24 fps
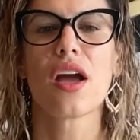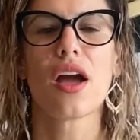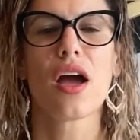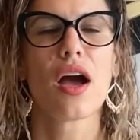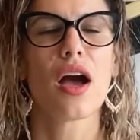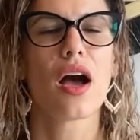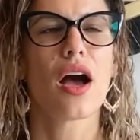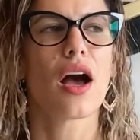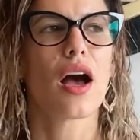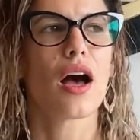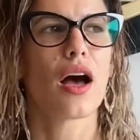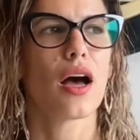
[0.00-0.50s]

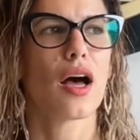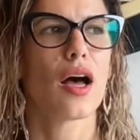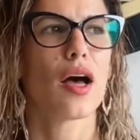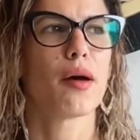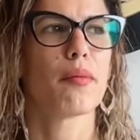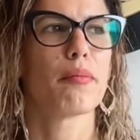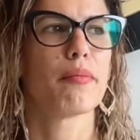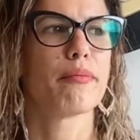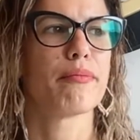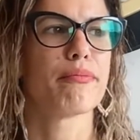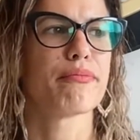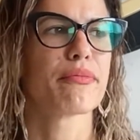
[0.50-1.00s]

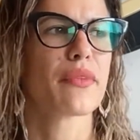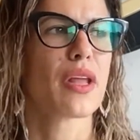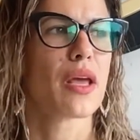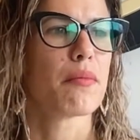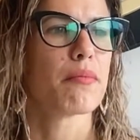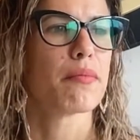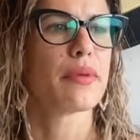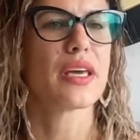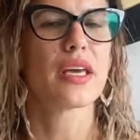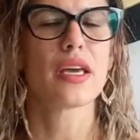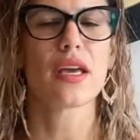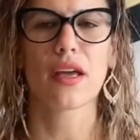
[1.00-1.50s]
um,
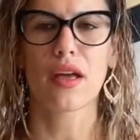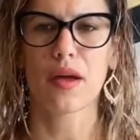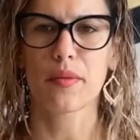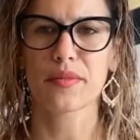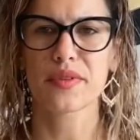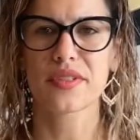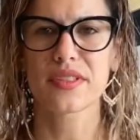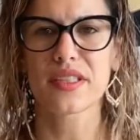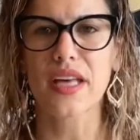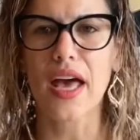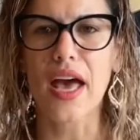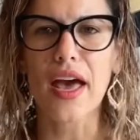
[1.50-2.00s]
being
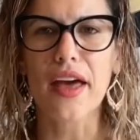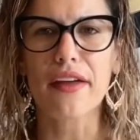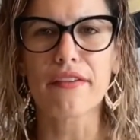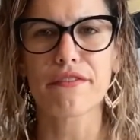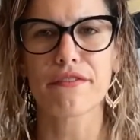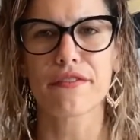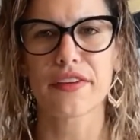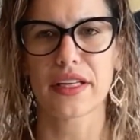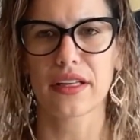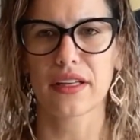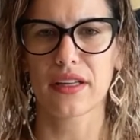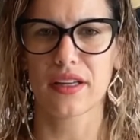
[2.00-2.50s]
upset,
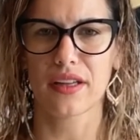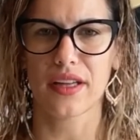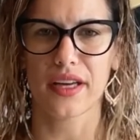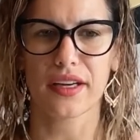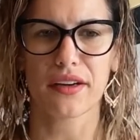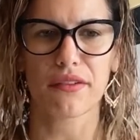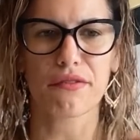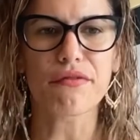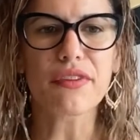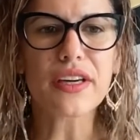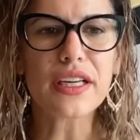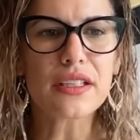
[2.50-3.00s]
feeling like a
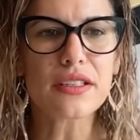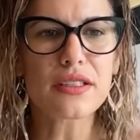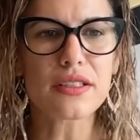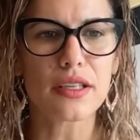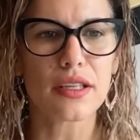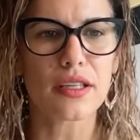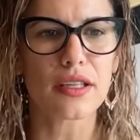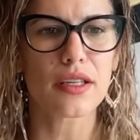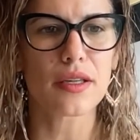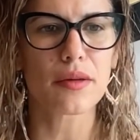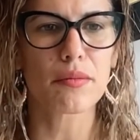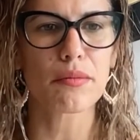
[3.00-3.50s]

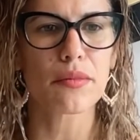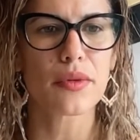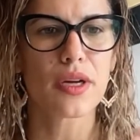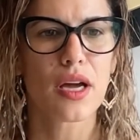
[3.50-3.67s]
victim,